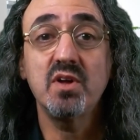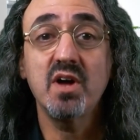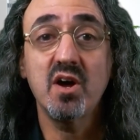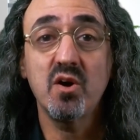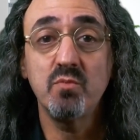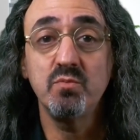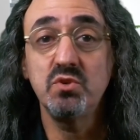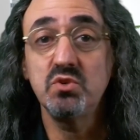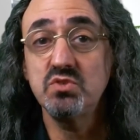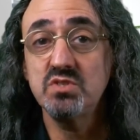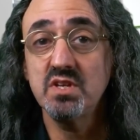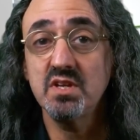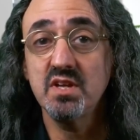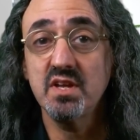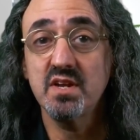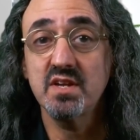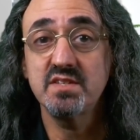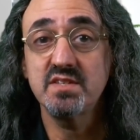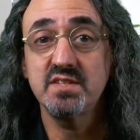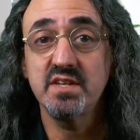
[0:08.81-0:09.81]
how I'm using
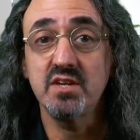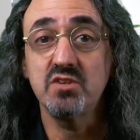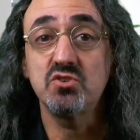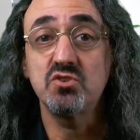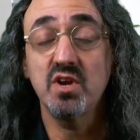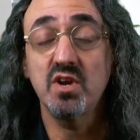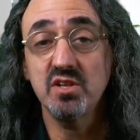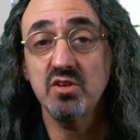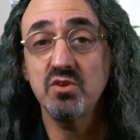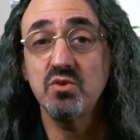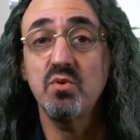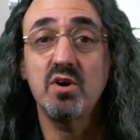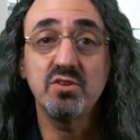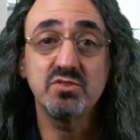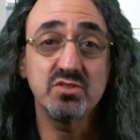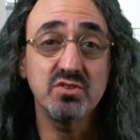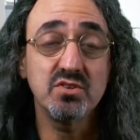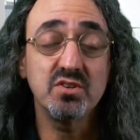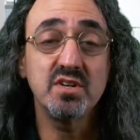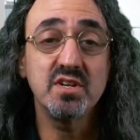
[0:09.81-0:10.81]
it as a Trello
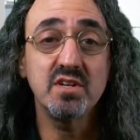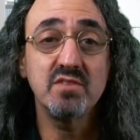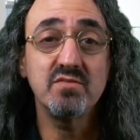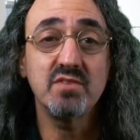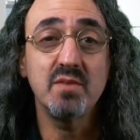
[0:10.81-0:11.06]
alternative.